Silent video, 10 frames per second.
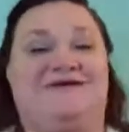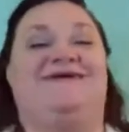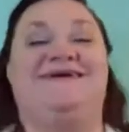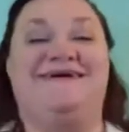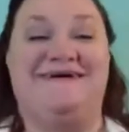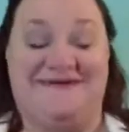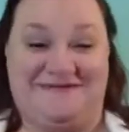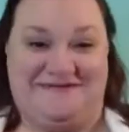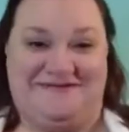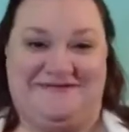
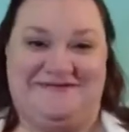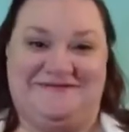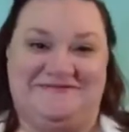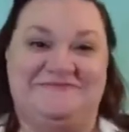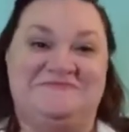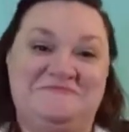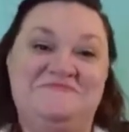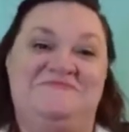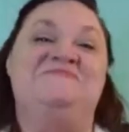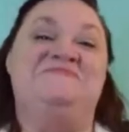
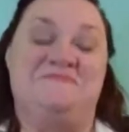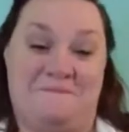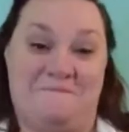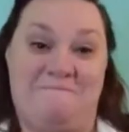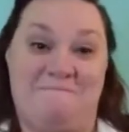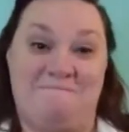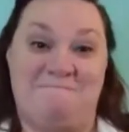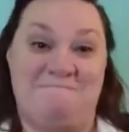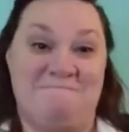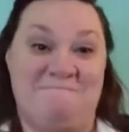
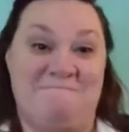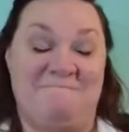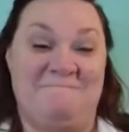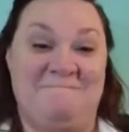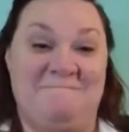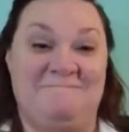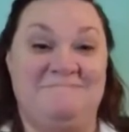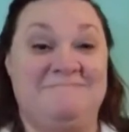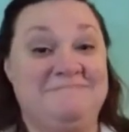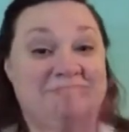
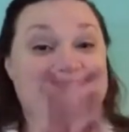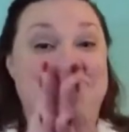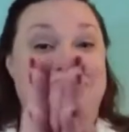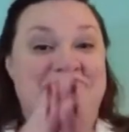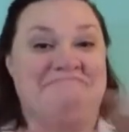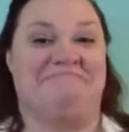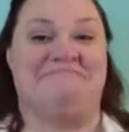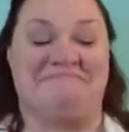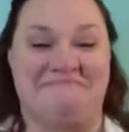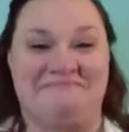(silent)